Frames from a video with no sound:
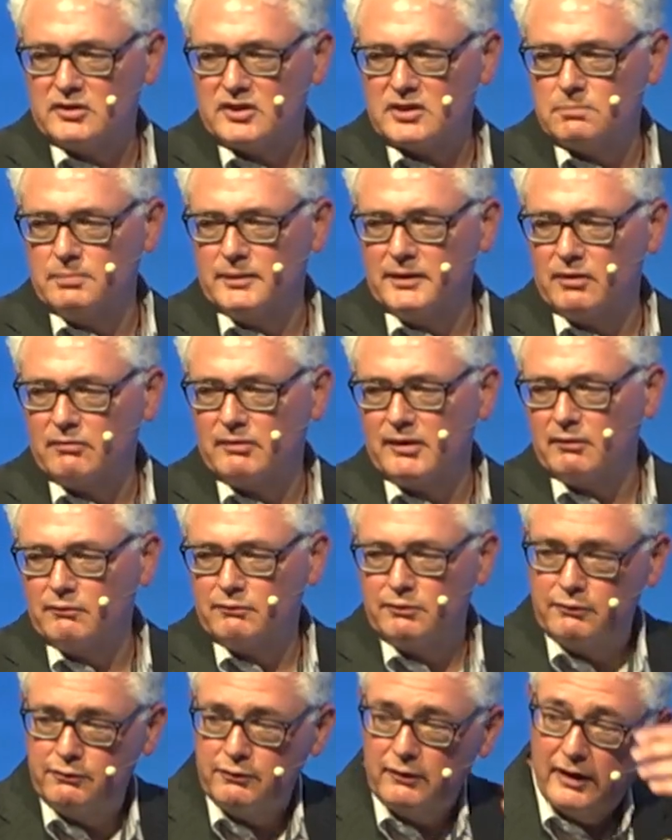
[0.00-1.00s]
It's been around
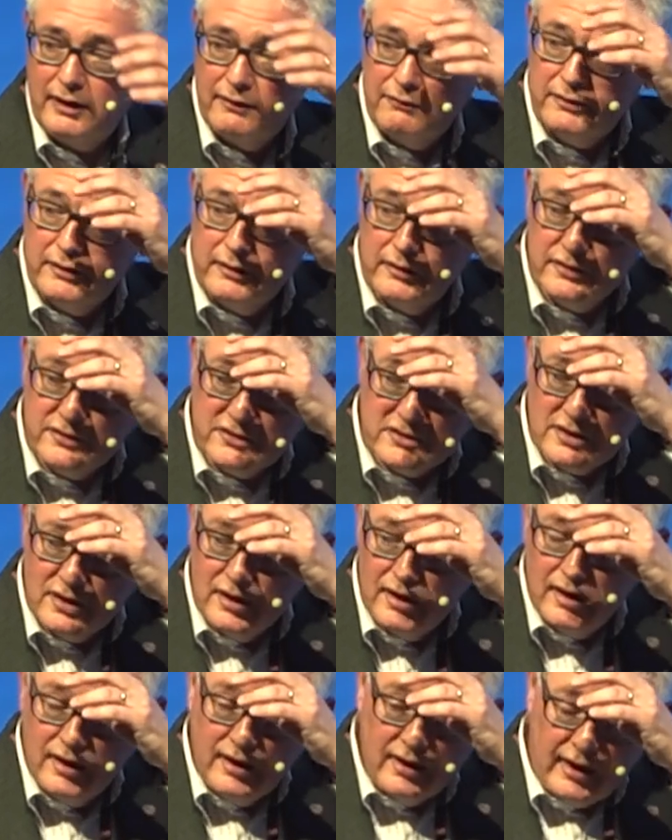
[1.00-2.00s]
for 5 years,
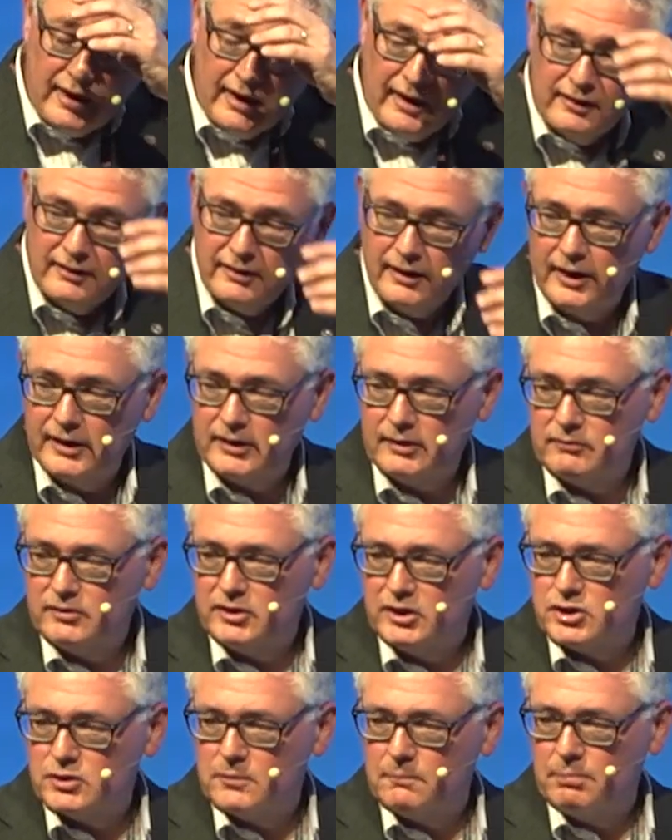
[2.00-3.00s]
and
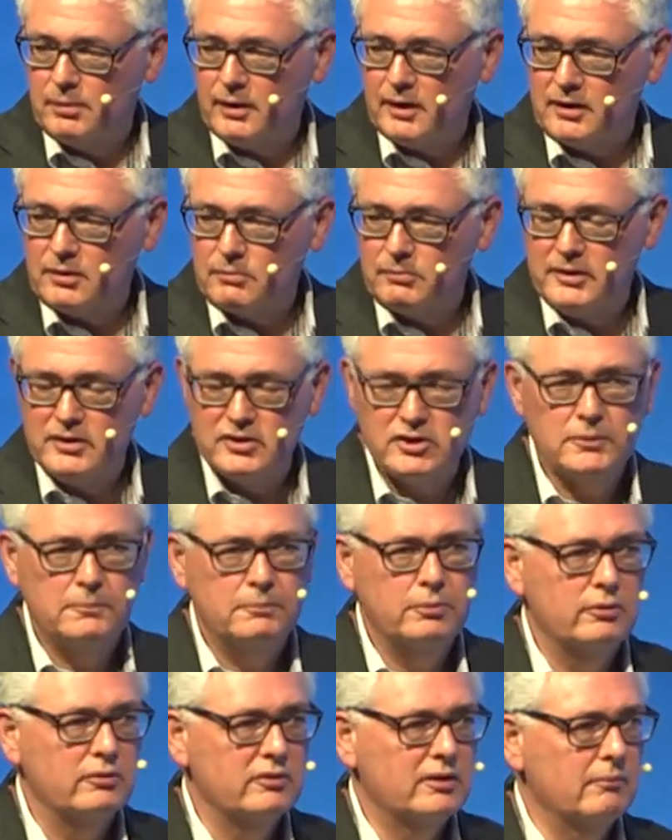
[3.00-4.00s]
adaptation pathways
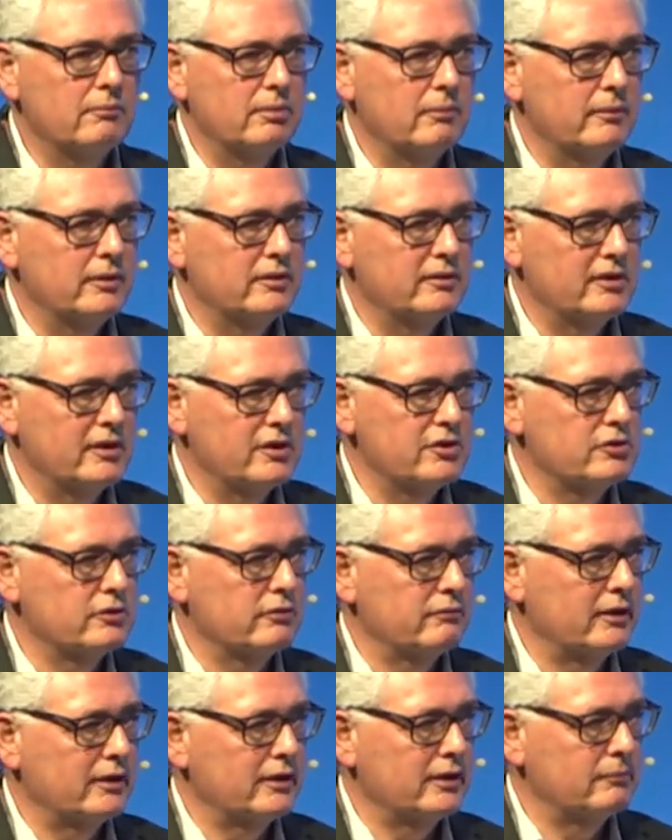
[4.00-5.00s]
support the implementation
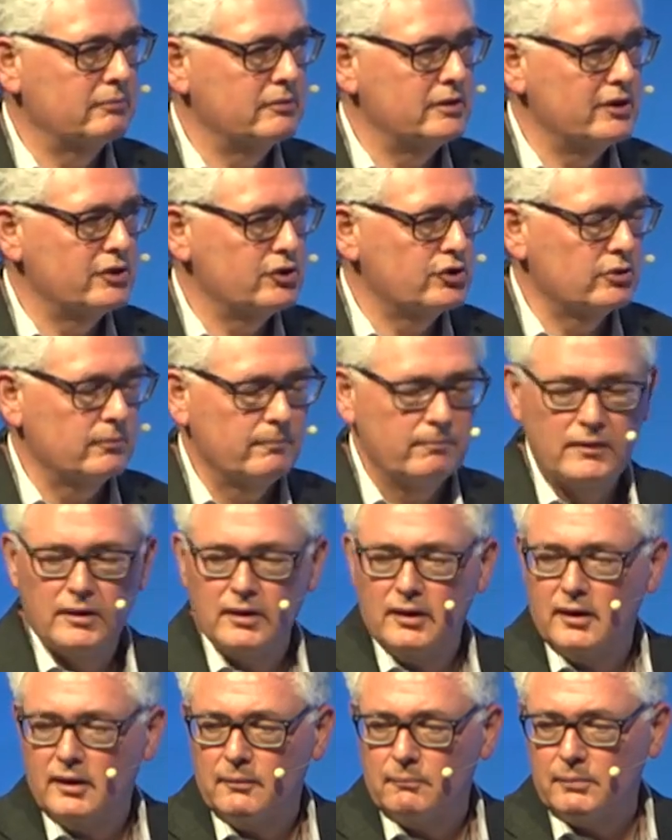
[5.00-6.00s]
of adaptation
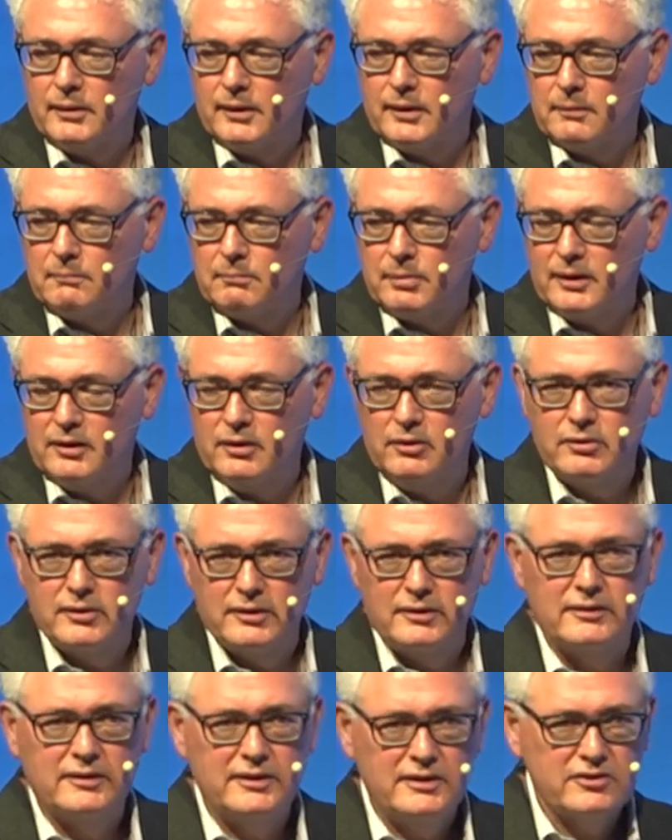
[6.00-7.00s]
by looking
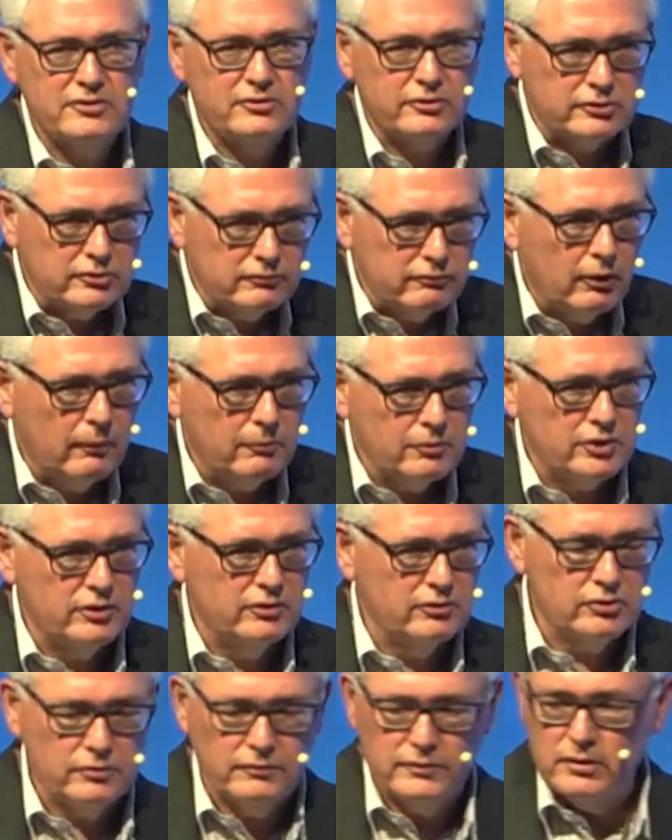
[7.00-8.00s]
at these sorts of
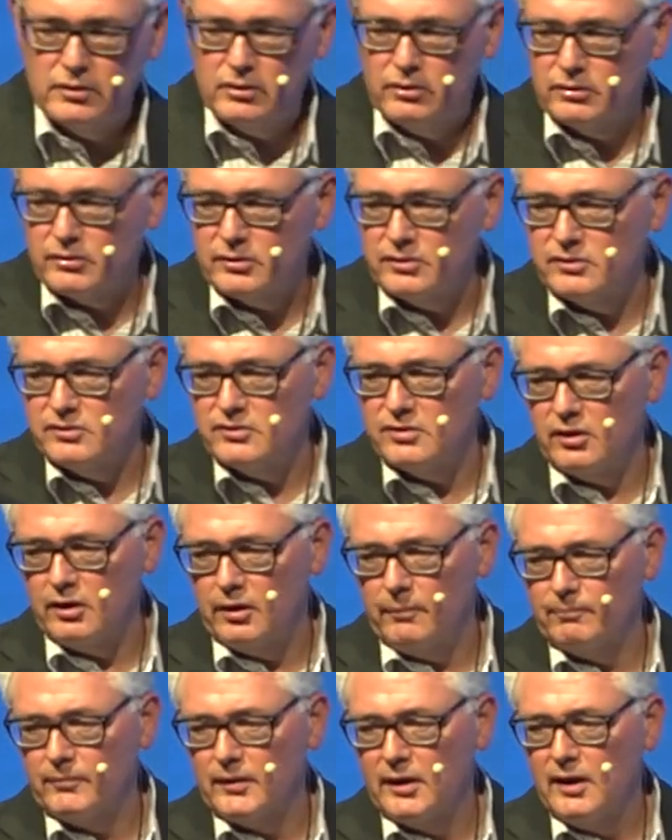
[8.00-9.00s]
options over the longer
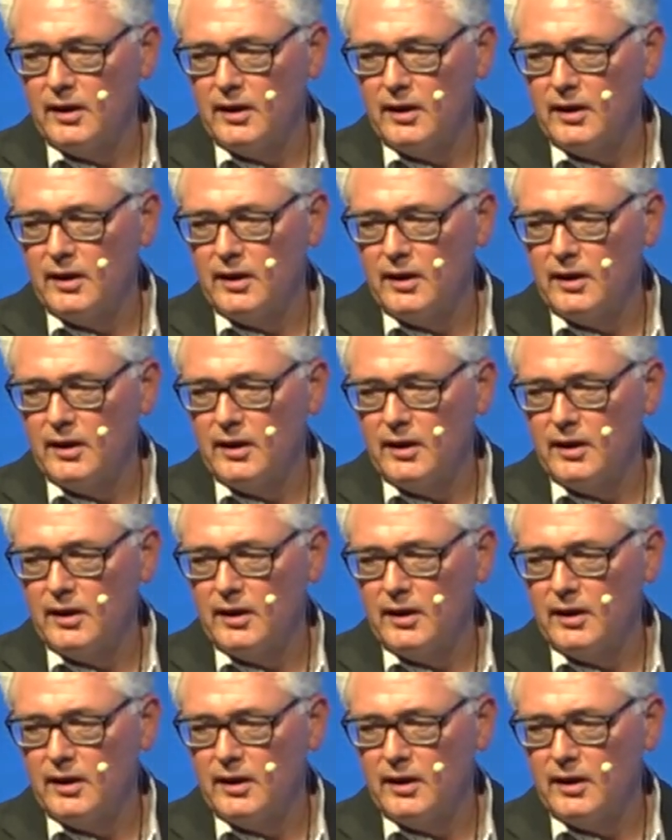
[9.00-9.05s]
term.